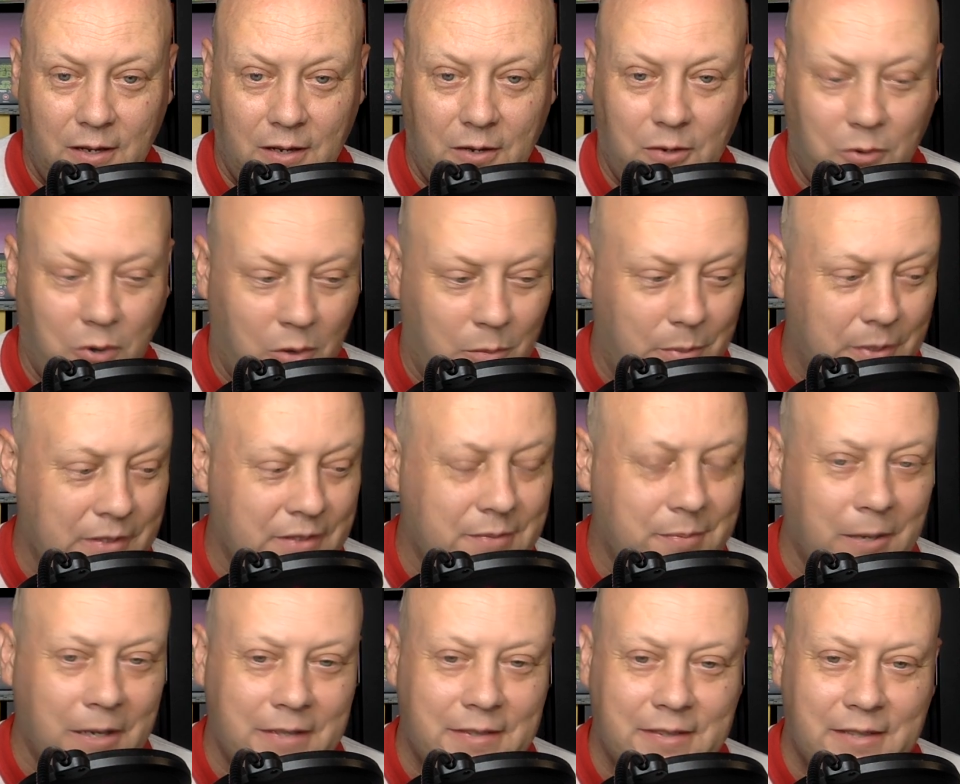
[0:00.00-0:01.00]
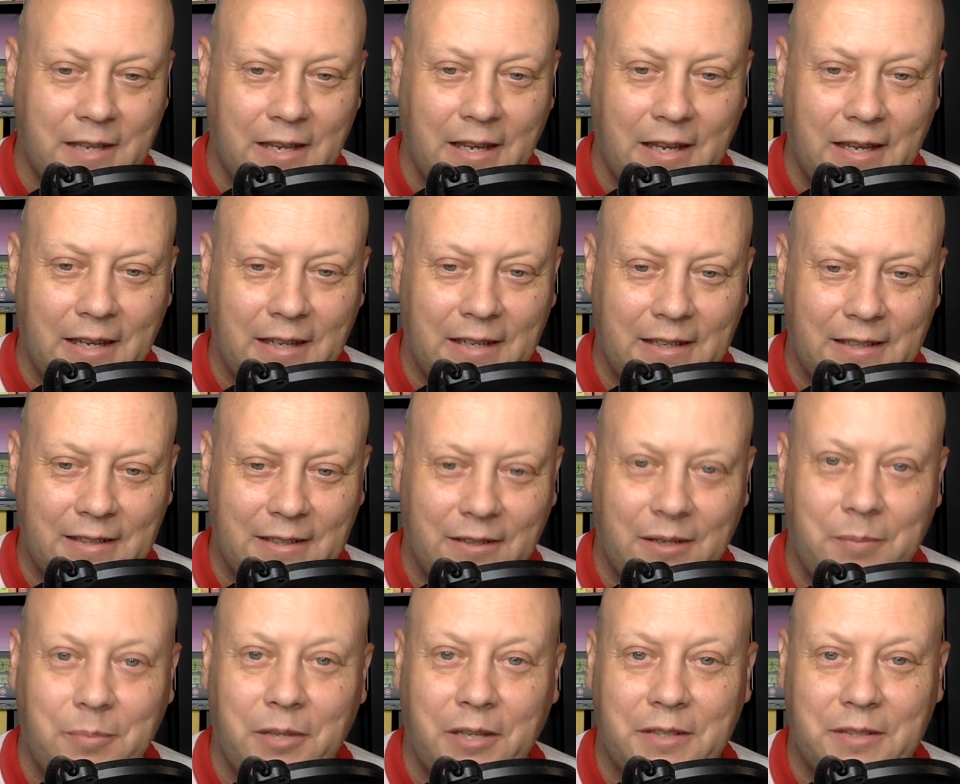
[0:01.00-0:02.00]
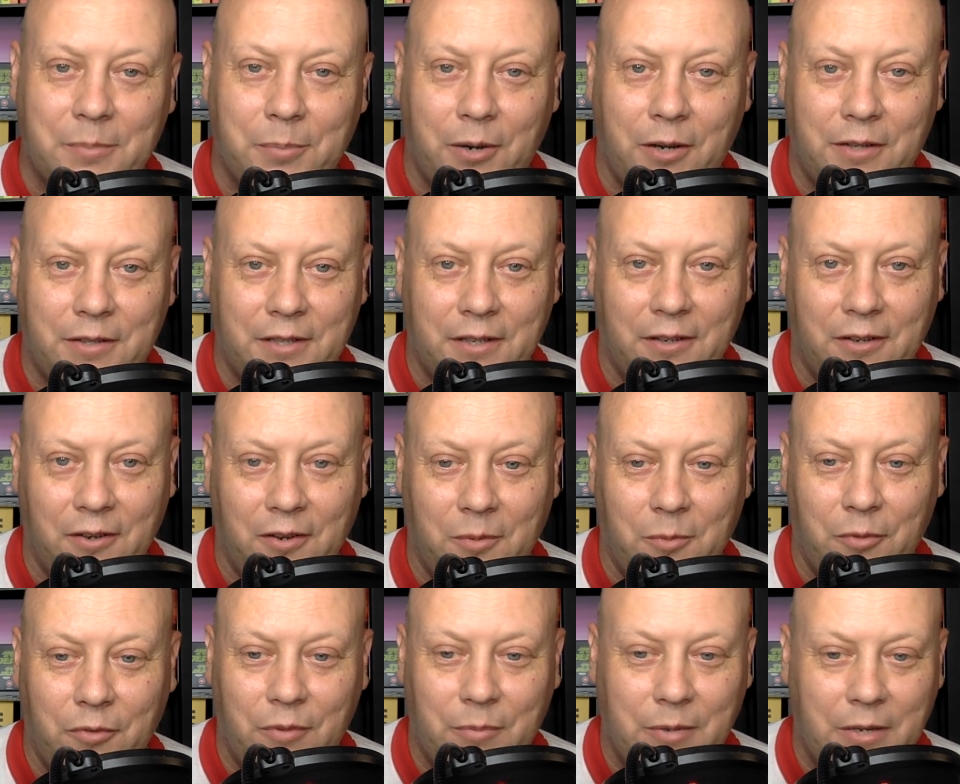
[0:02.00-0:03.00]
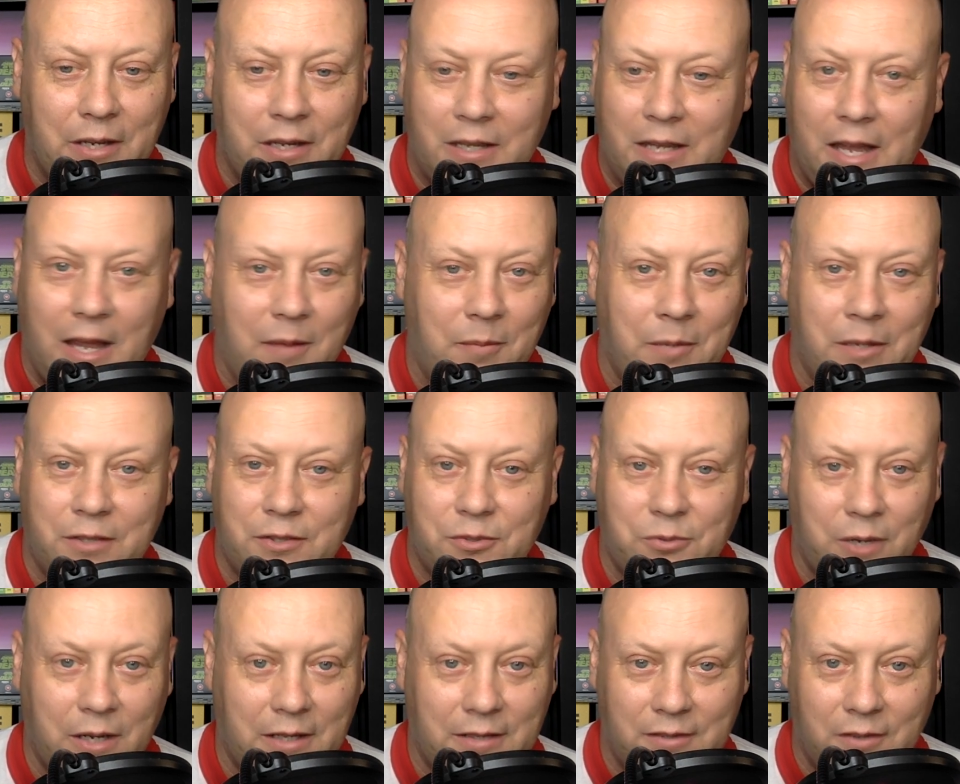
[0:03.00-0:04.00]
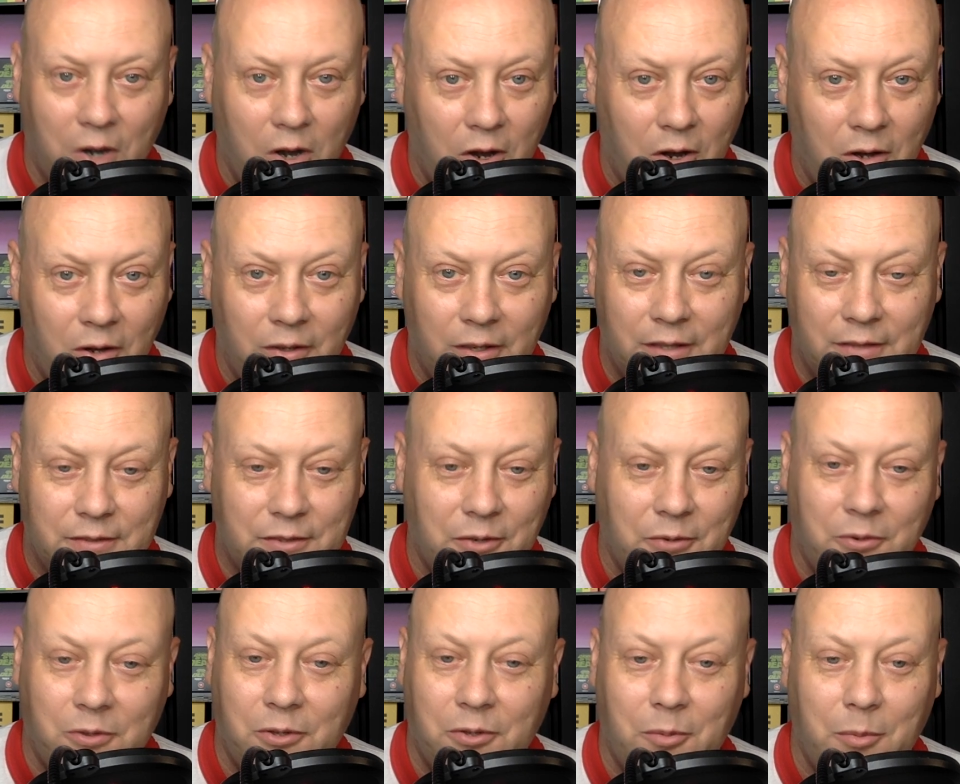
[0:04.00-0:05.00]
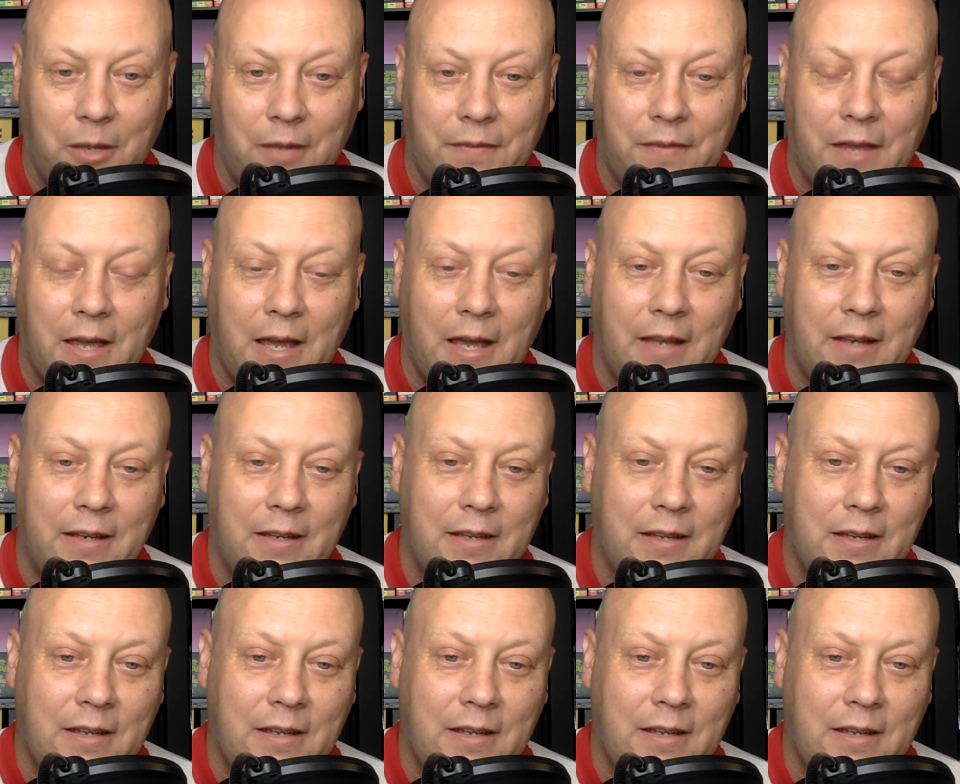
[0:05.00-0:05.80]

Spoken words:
who opens by saying, you know, he plays a bartender in the movie, but he can't mix drinks at all. He has no clue about that.